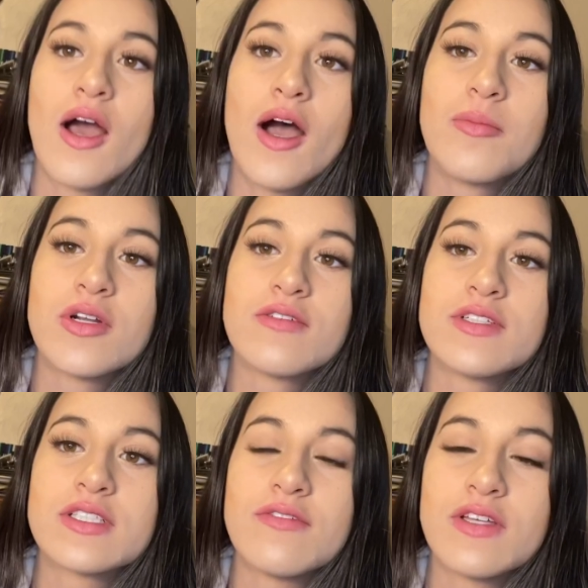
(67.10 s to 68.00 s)
I'm
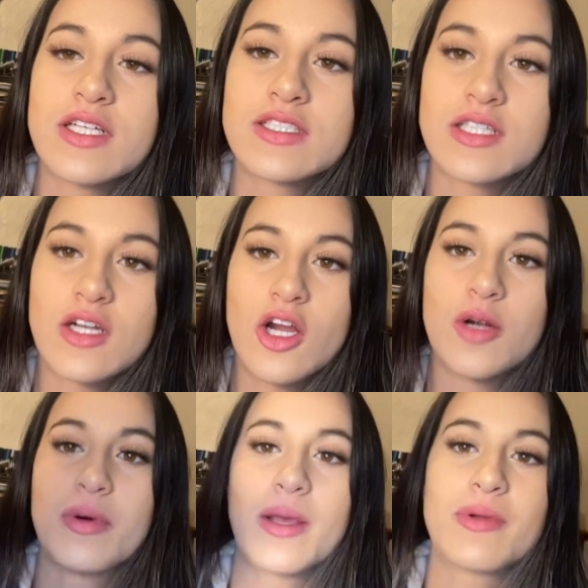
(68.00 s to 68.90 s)
nervous. I feel like it's gonna
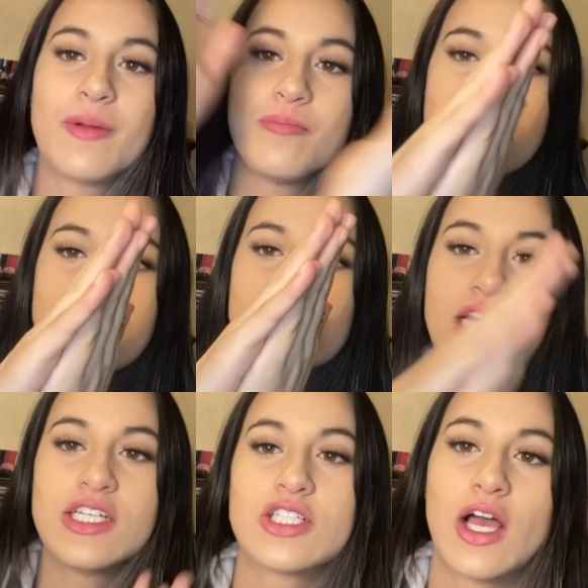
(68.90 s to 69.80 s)
hurt, but I'm gonna meet
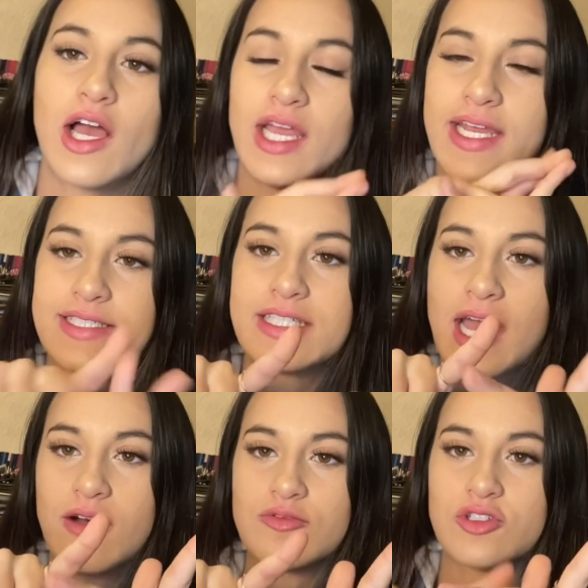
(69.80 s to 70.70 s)
Deja in
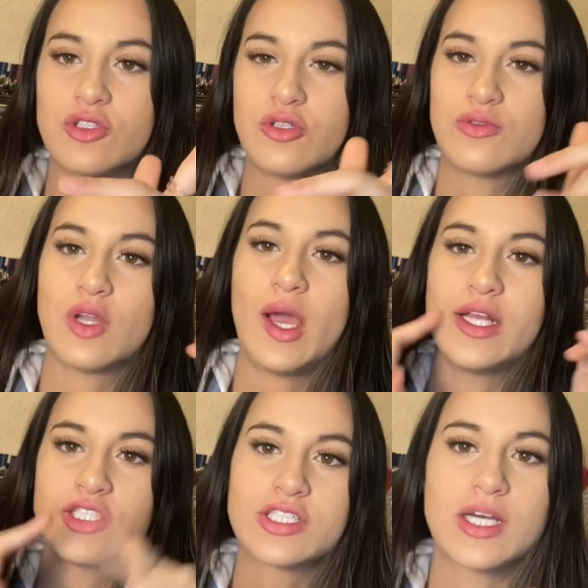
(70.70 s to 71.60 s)
town soon. I
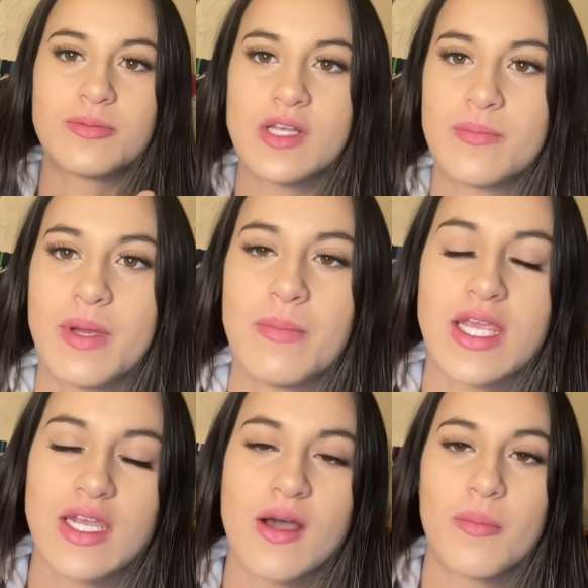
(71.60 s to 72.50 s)
just got done my
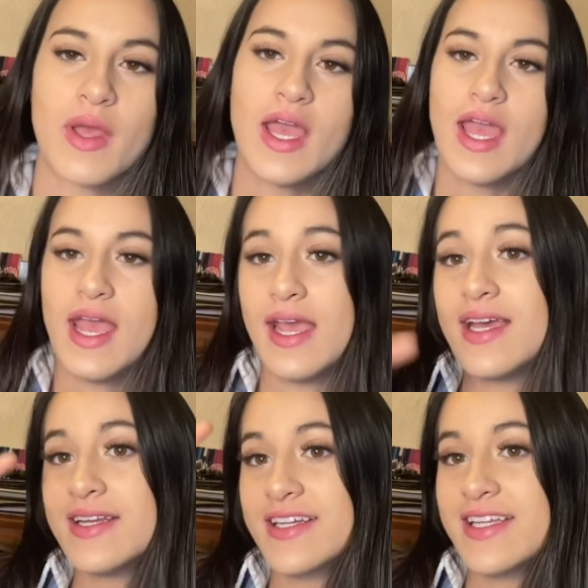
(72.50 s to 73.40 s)
makeup
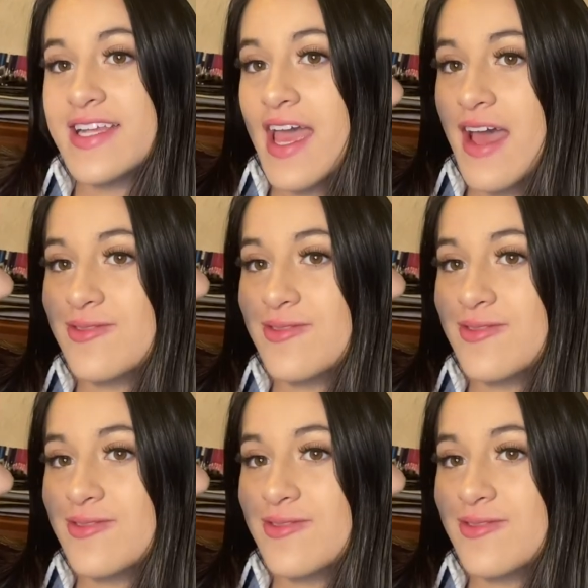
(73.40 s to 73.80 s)
and yeah.